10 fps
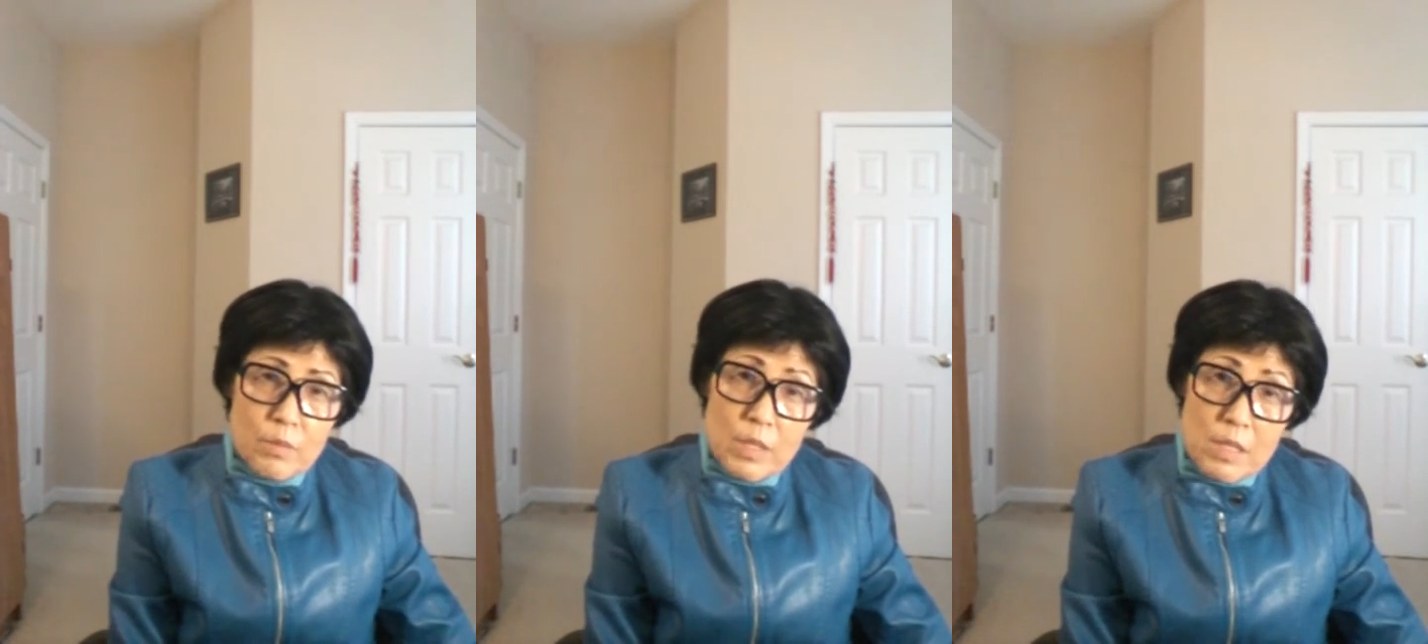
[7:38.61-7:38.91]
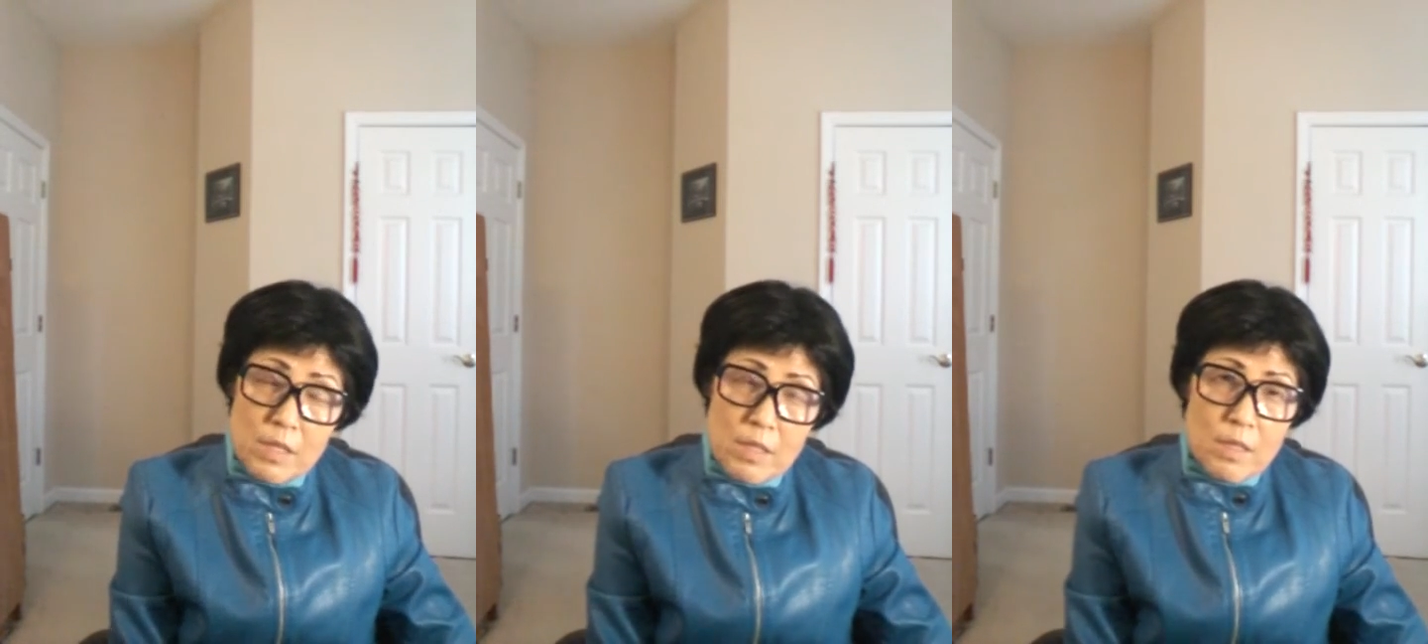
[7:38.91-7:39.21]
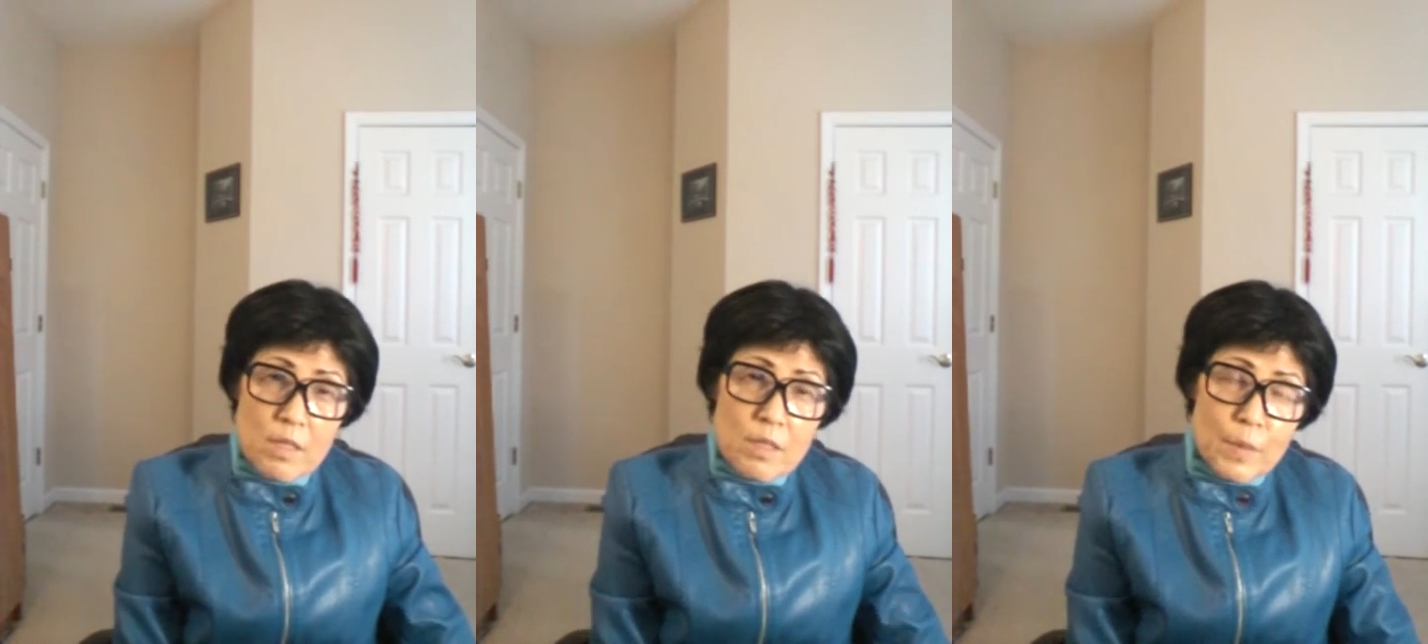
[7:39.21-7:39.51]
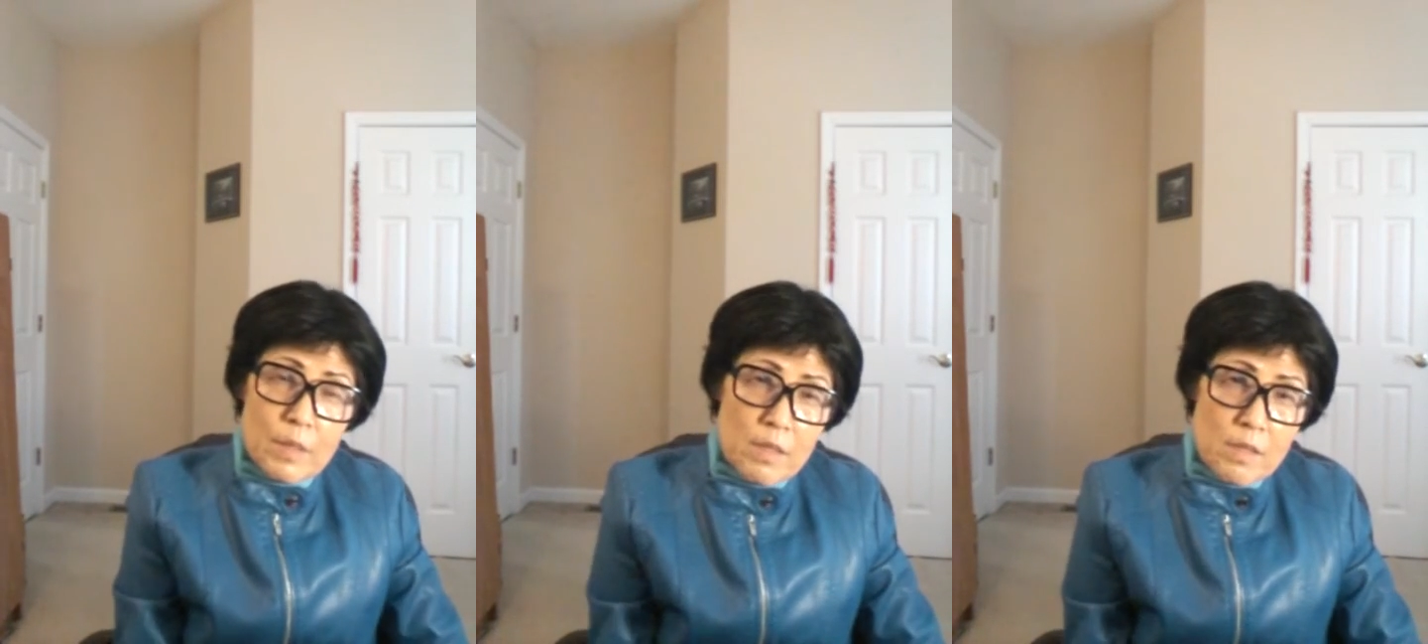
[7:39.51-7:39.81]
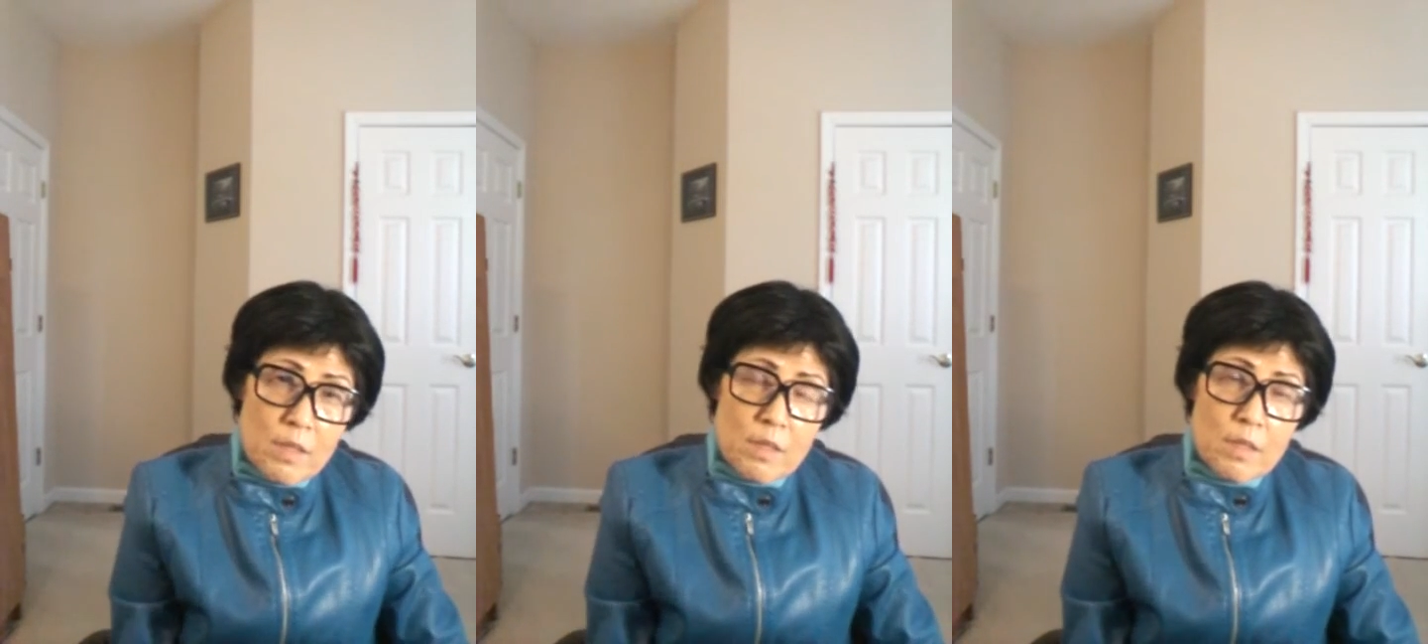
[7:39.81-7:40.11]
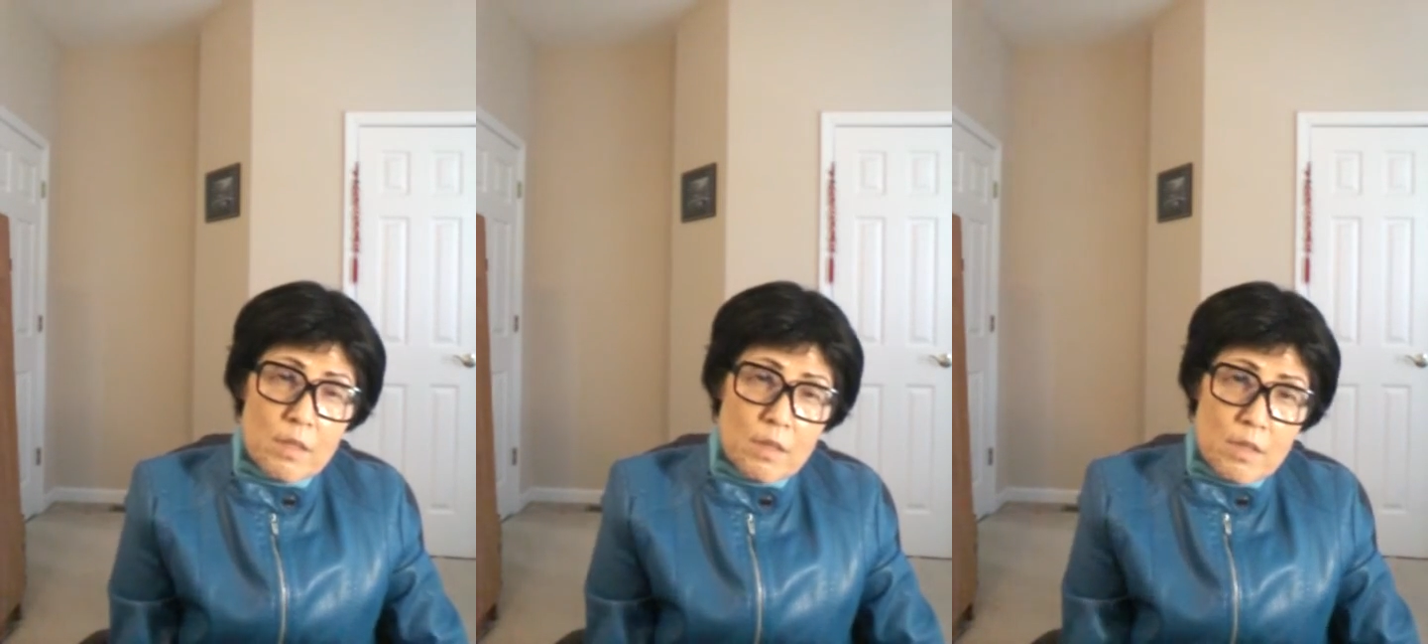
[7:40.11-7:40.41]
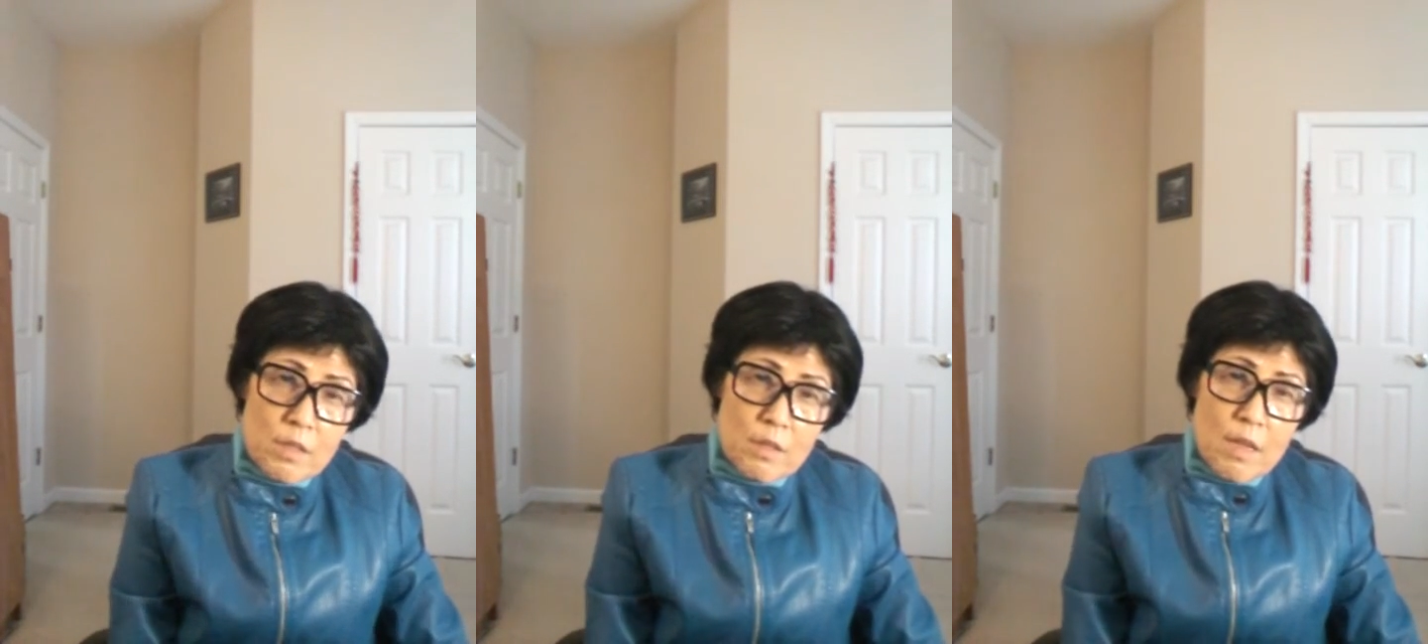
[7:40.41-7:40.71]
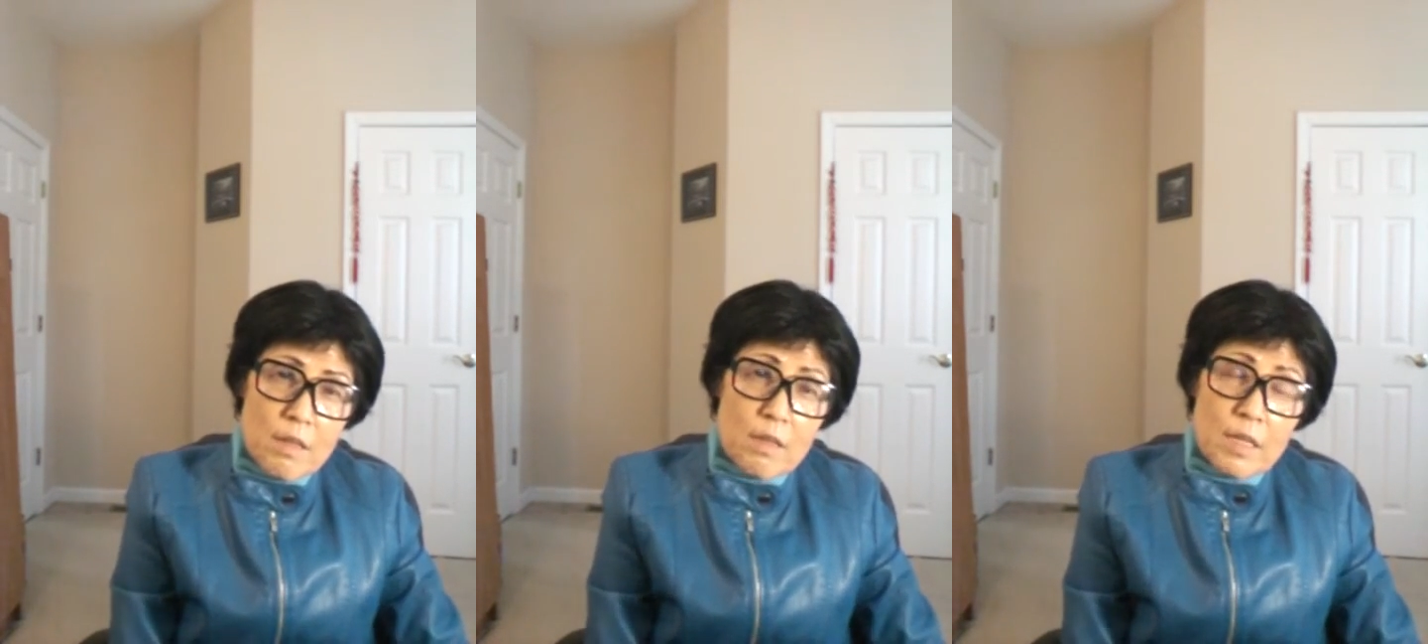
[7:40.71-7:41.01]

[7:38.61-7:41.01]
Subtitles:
diseases, but this is there's another,